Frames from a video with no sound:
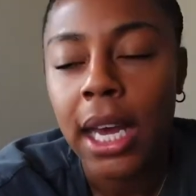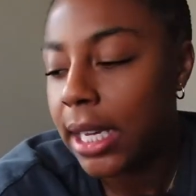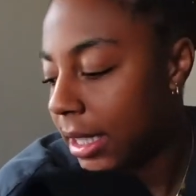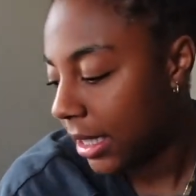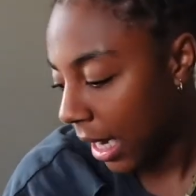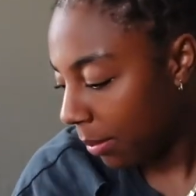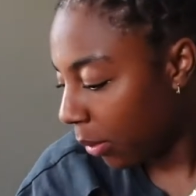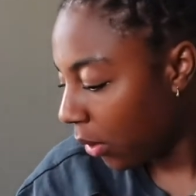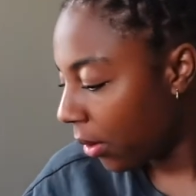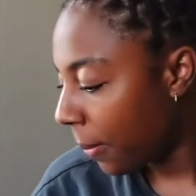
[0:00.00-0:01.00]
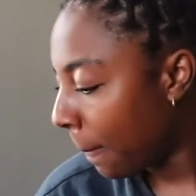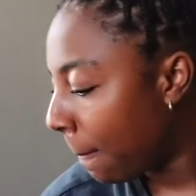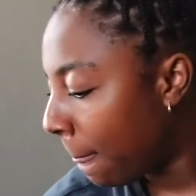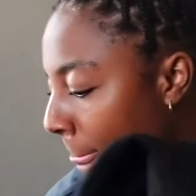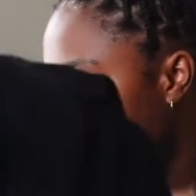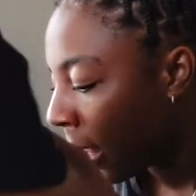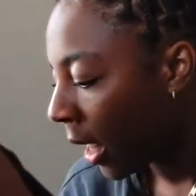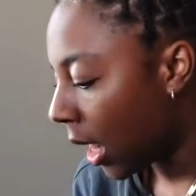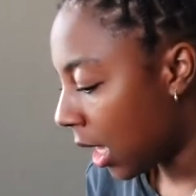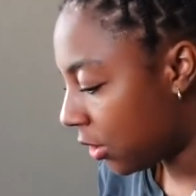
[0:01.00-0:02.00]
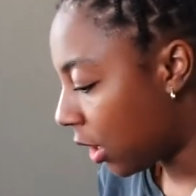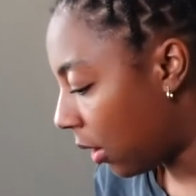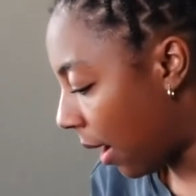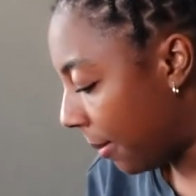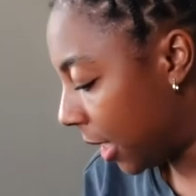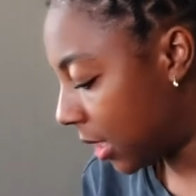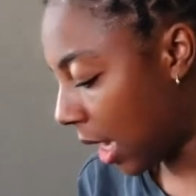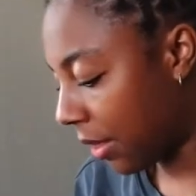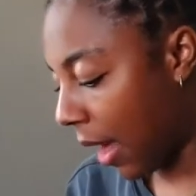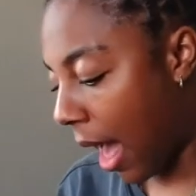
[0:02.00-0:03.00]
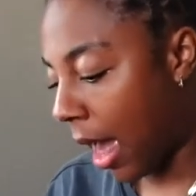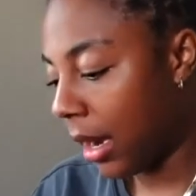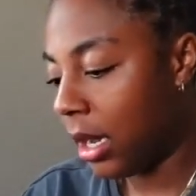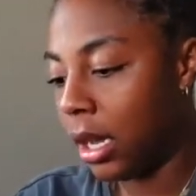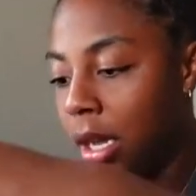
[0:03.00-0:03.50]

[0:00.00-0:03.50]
a staple. So I'm gonna take that.